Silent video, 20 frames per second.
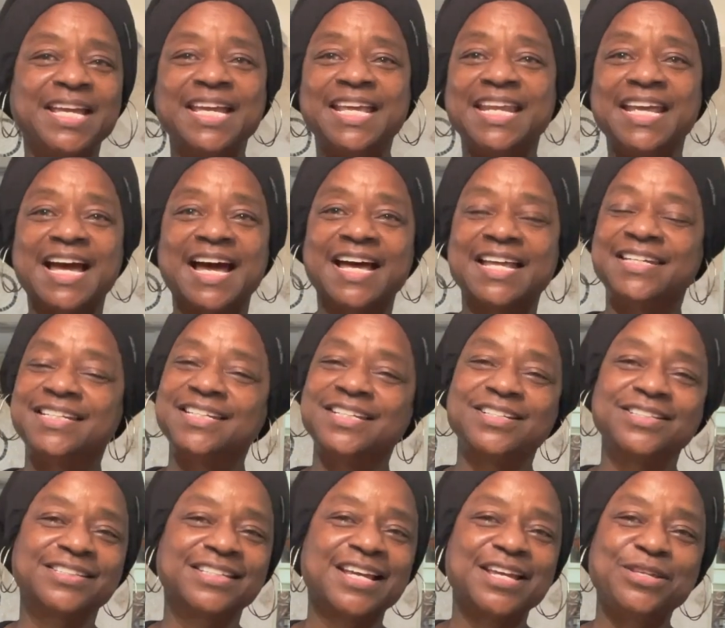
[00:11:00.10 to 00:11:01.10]
Any
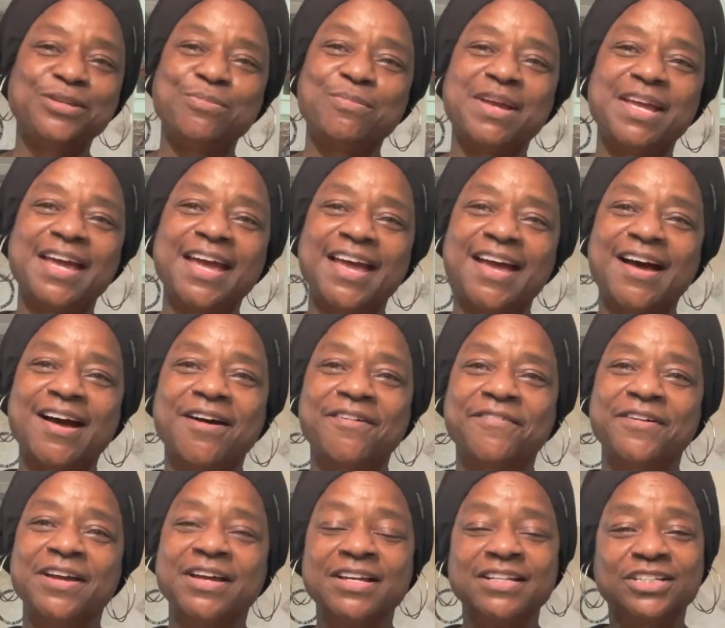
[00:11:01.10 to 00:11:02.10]
ideas that you may have
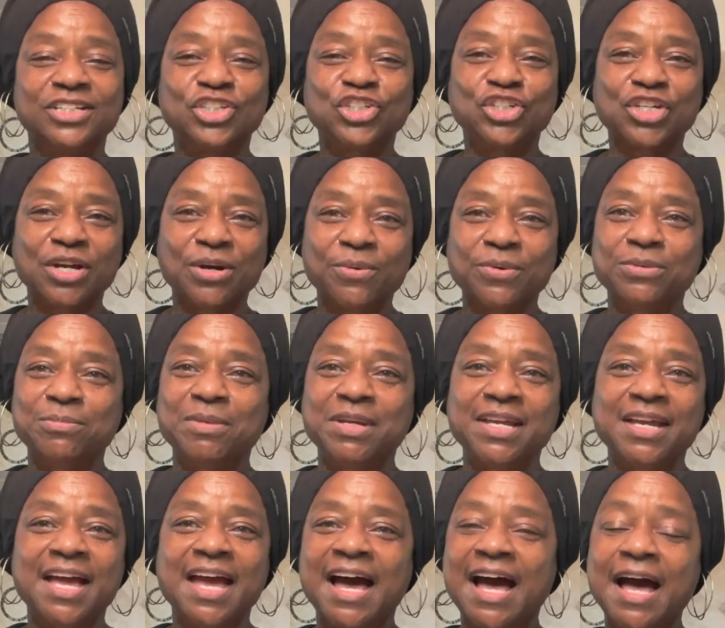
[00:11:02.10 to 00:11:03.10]
to share with
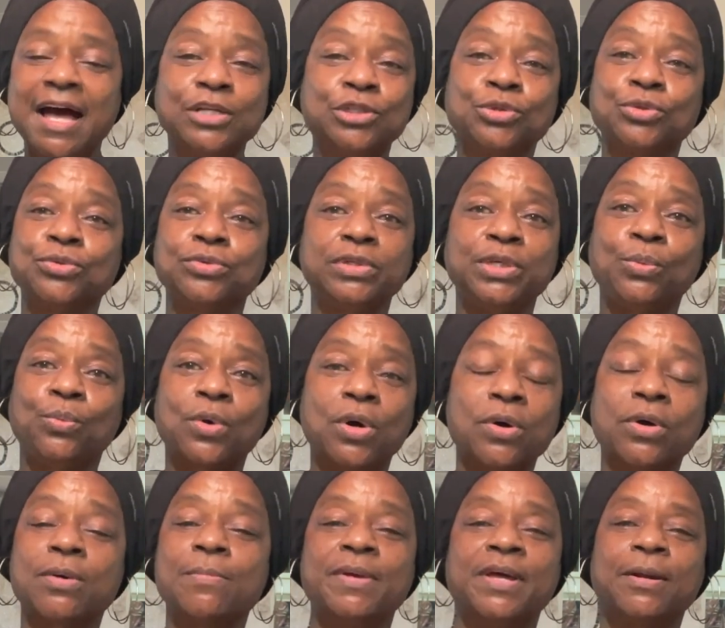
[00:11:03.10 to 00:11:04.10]
me, I truly
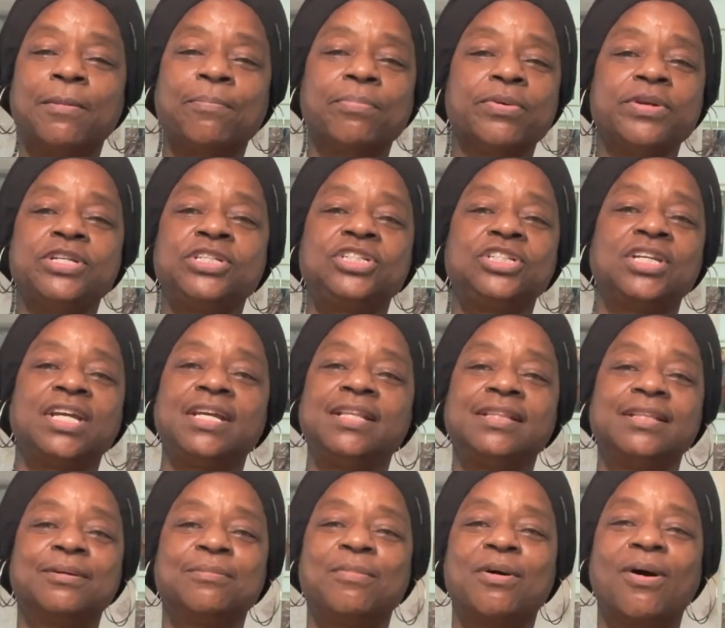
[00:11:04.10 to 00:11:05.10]
welcome and appreciate
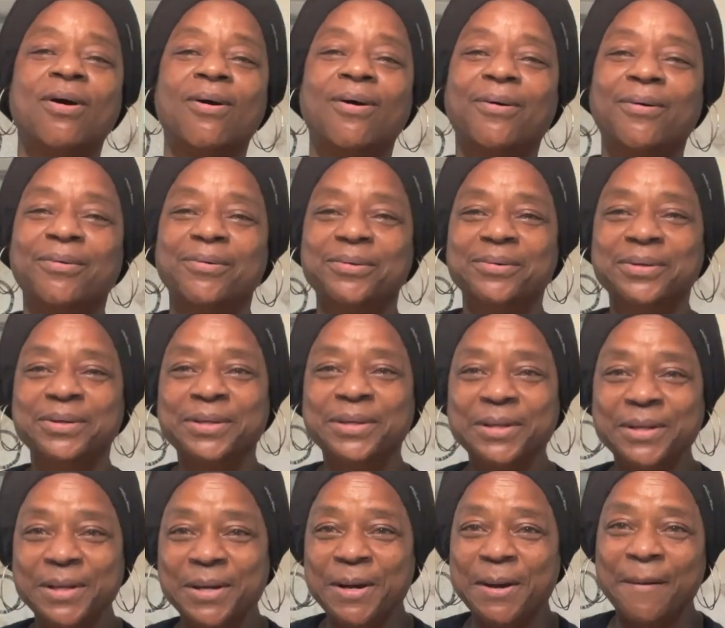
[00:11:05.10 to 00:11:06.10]
them all.
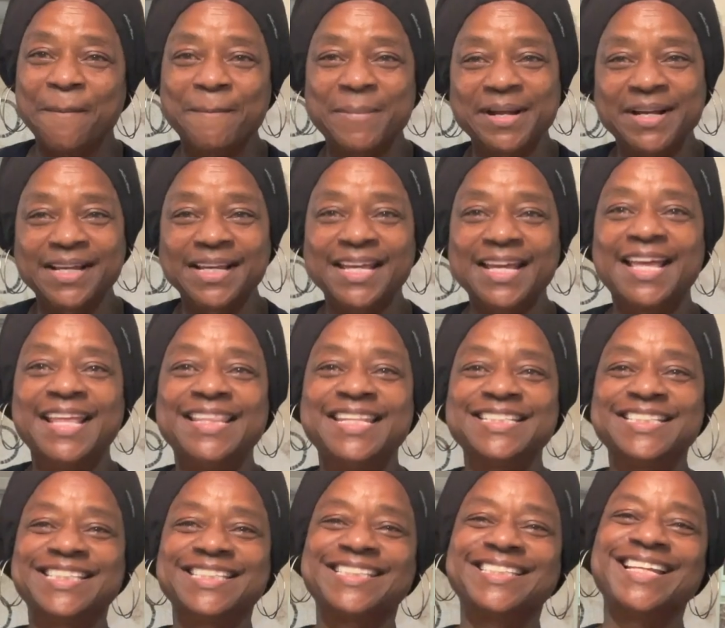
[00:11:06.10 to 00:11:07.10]
But again,
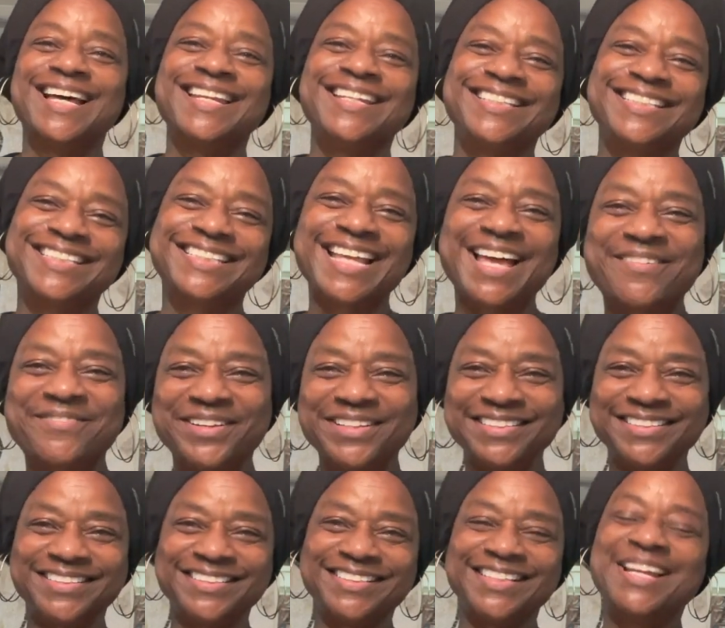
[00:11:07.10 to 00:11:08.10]
this is Sandy 7
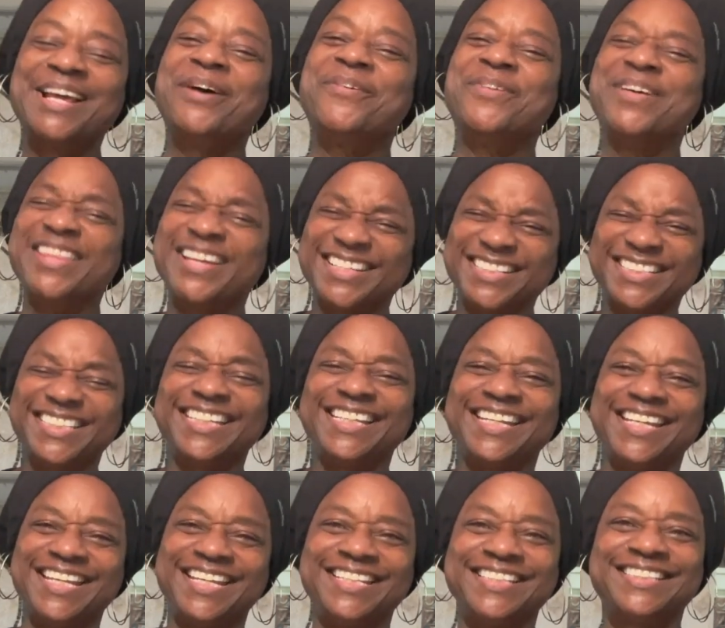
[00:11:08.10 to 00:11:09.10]
with
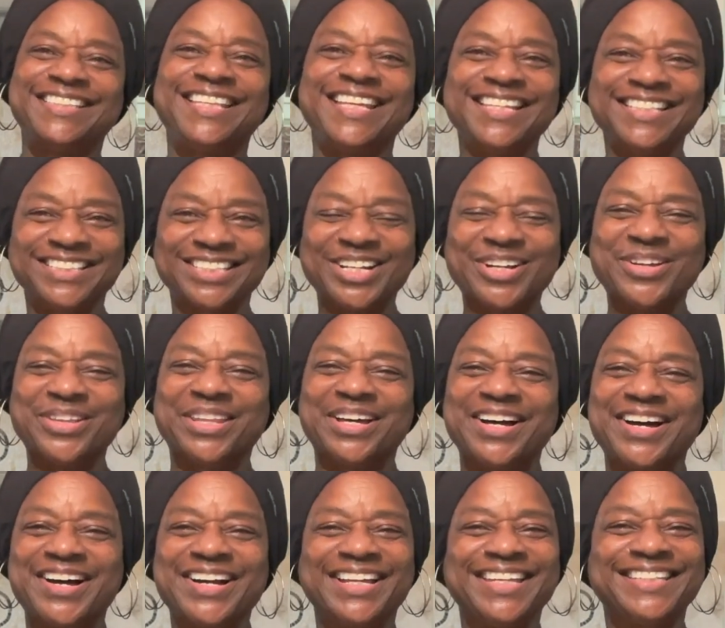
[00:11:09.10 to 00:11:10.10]
AN-T-NEES. These are the
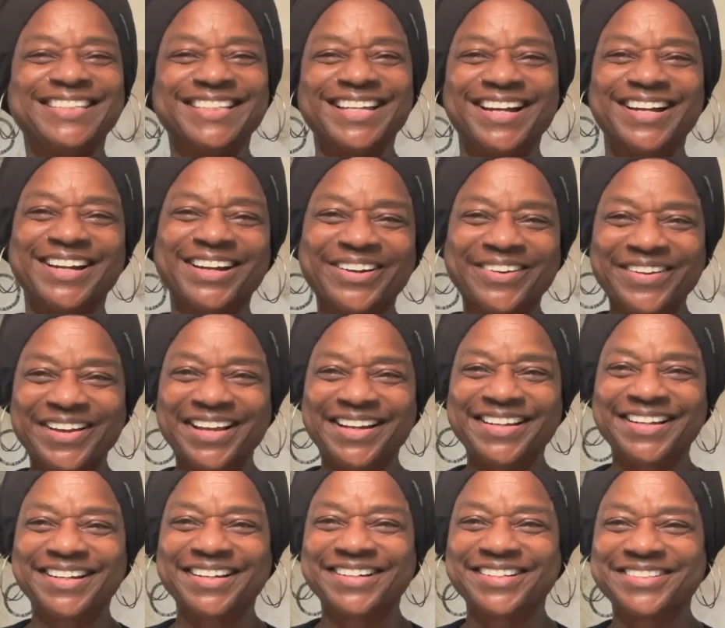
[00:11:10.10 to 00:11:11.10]
Honky Tonk
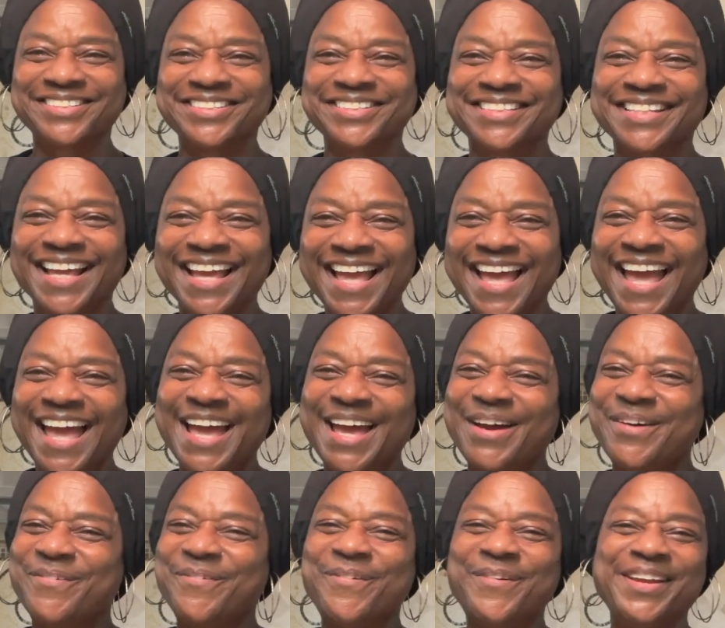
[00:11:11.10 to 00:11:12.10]
Chronicles,
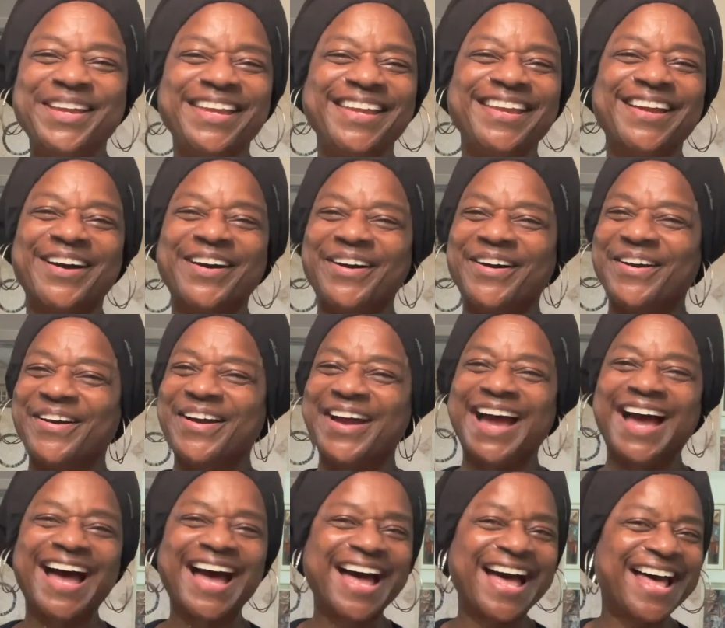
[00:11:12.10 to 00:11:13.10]
and we are
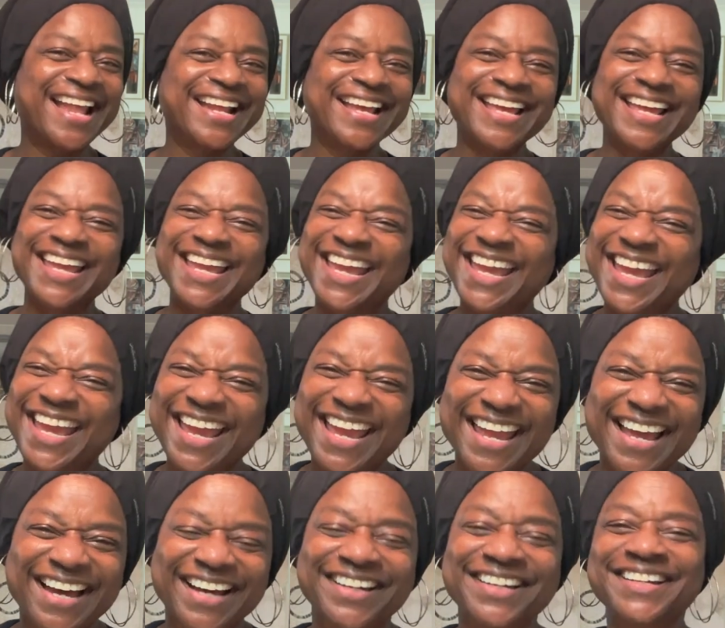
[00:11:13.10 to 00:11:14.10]
out of
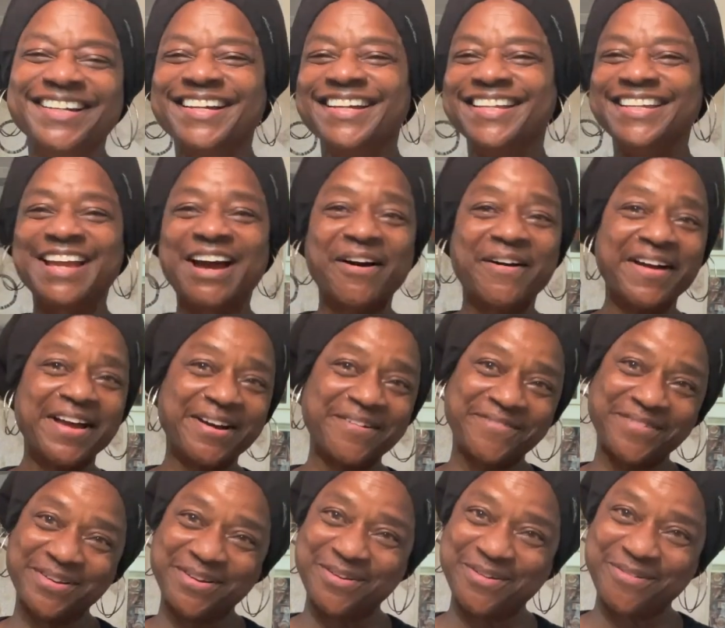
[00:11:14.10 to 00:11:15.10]
here. Y'all have
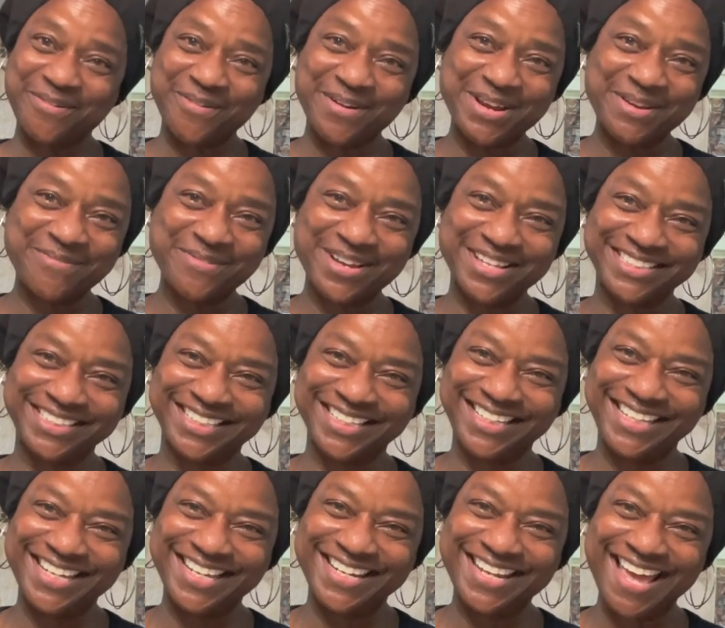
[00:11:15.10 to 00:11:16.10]
a great rest of
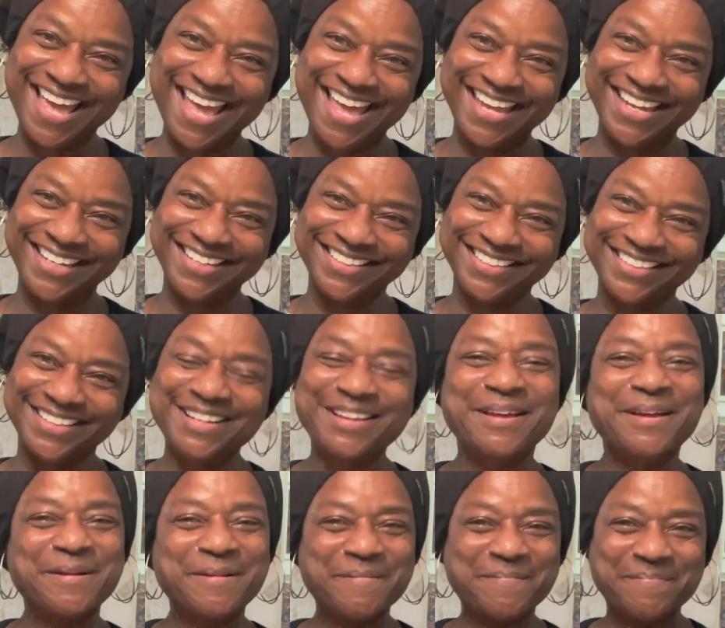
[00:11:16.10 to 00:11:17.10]
your day.
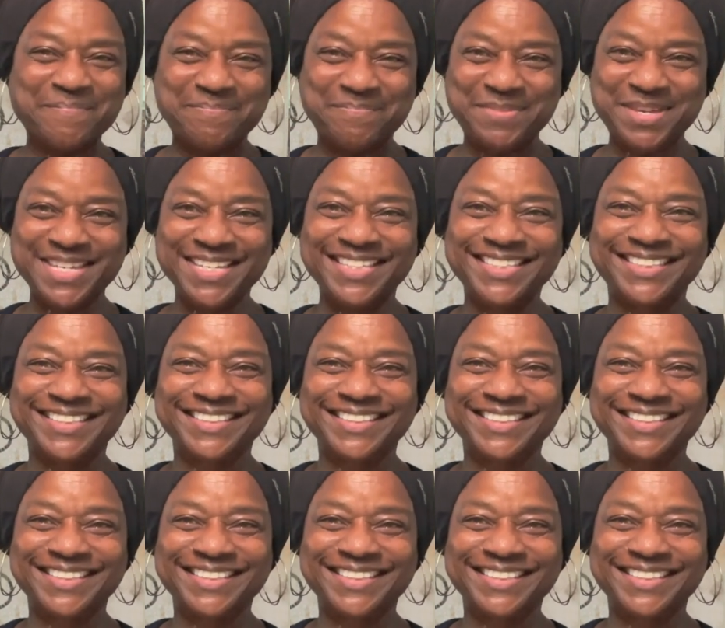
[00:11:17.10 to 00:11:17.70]
Peace.